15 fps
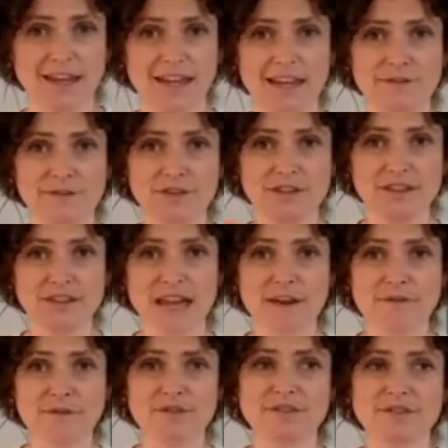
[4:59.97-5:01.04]
If you did that
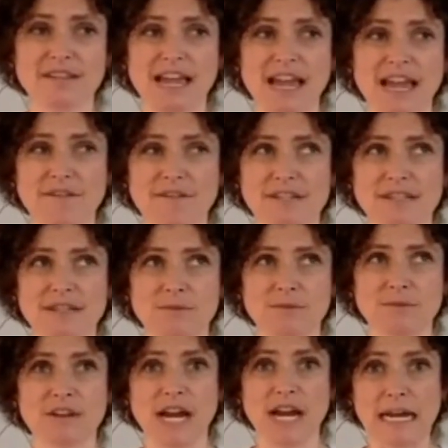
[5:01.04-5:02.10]
versus a half a teaspoon of
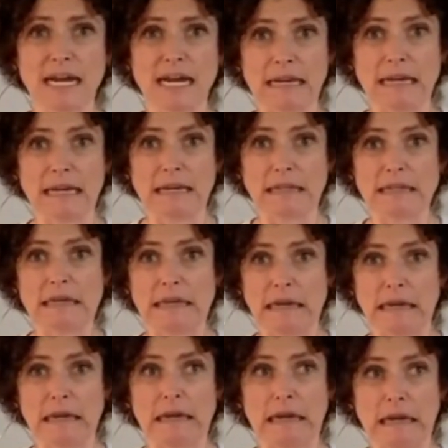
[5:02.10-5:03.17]
cayenne, the
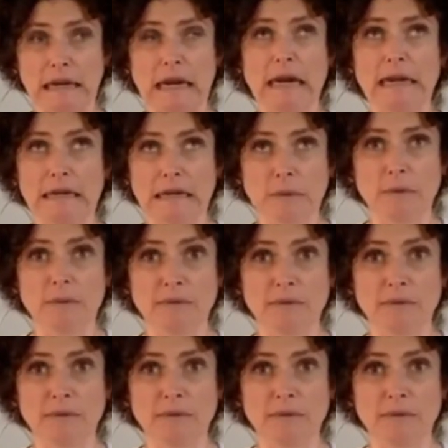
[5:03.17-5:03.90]
cayenne would be